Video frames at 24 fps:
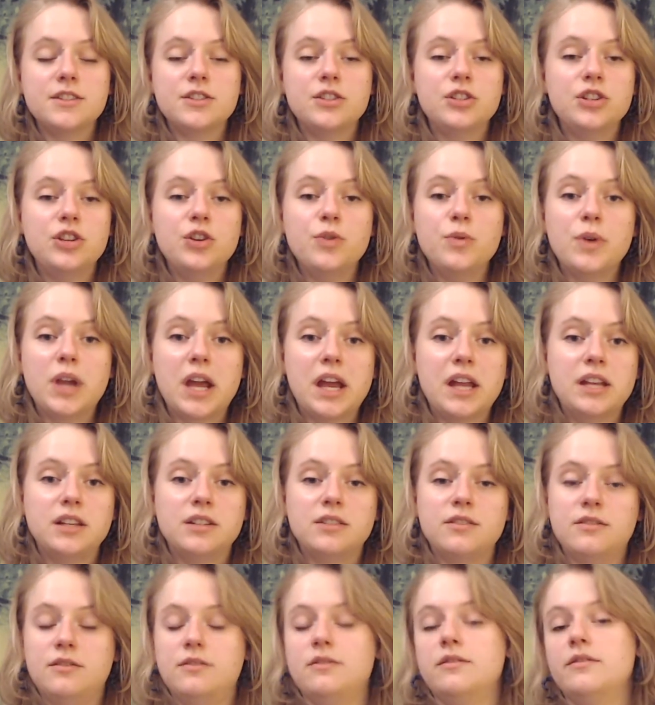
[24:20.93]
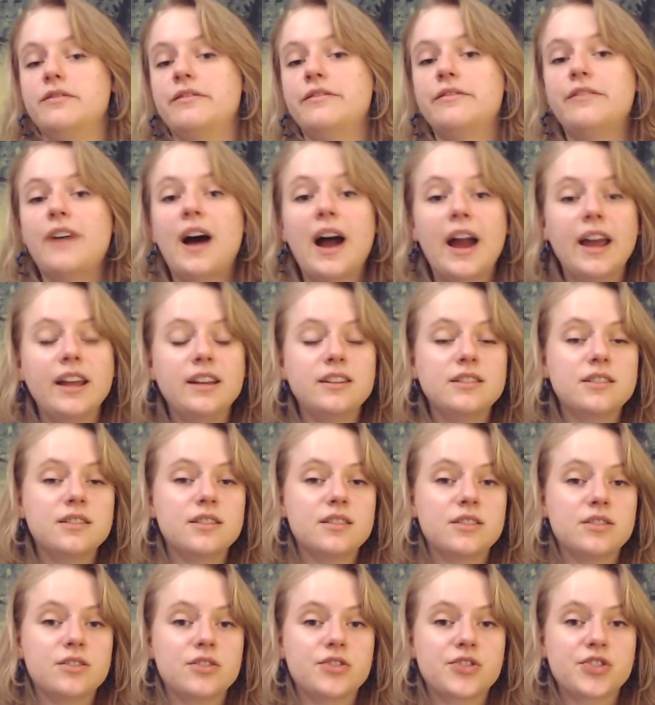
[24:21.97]
you can find
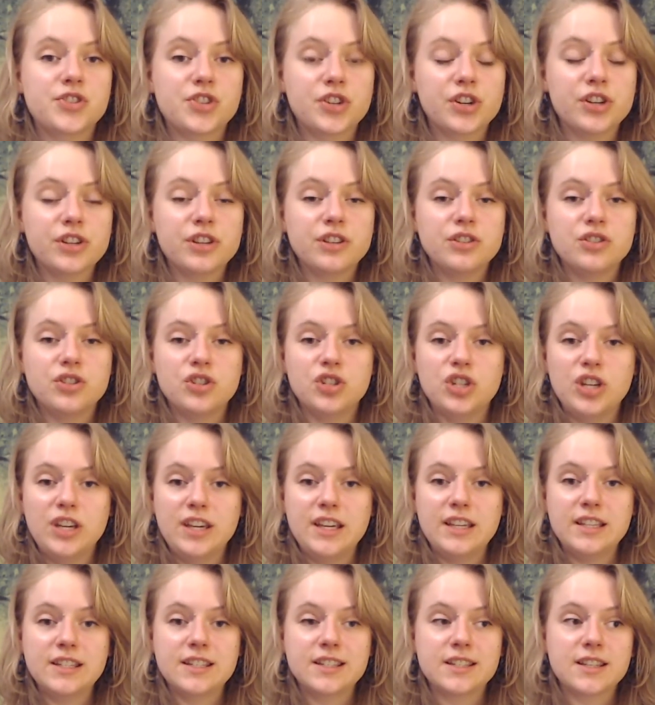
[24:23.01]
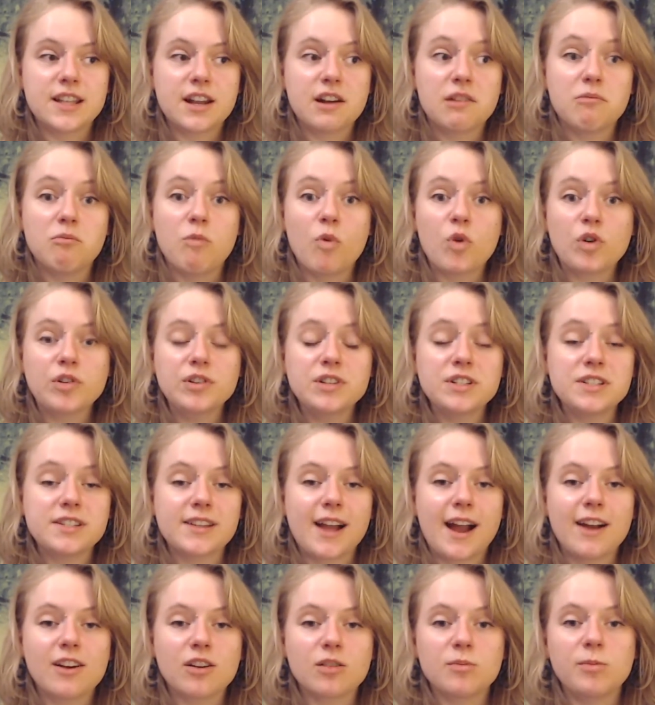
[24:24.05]
certain genes that are more
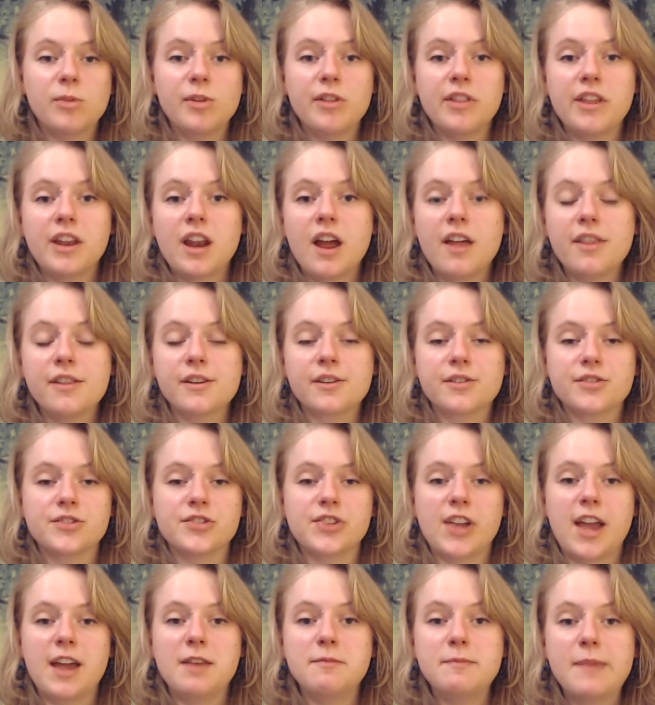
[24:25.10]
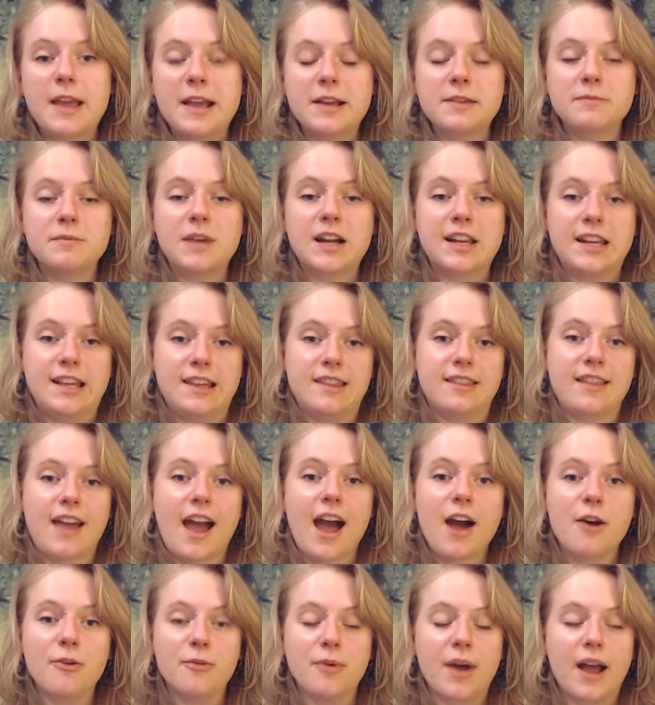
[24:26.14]
desirable than others and make money
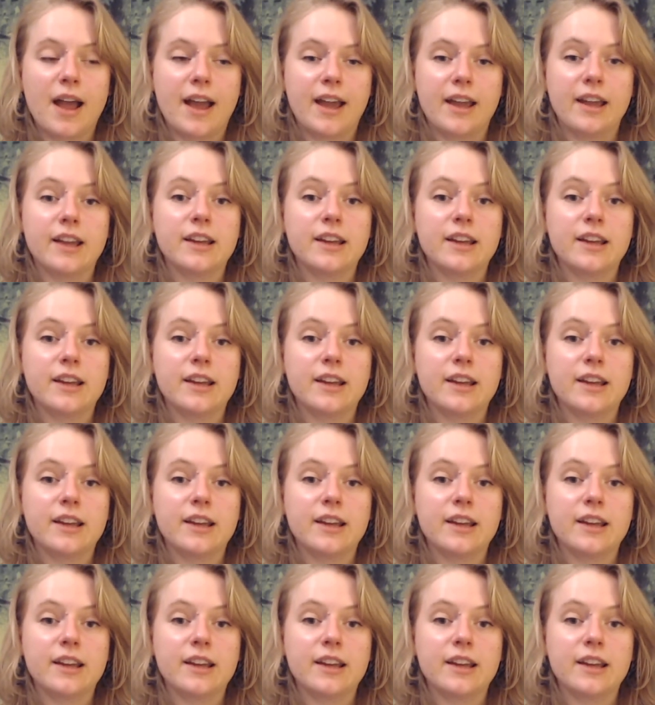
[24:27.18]
that way.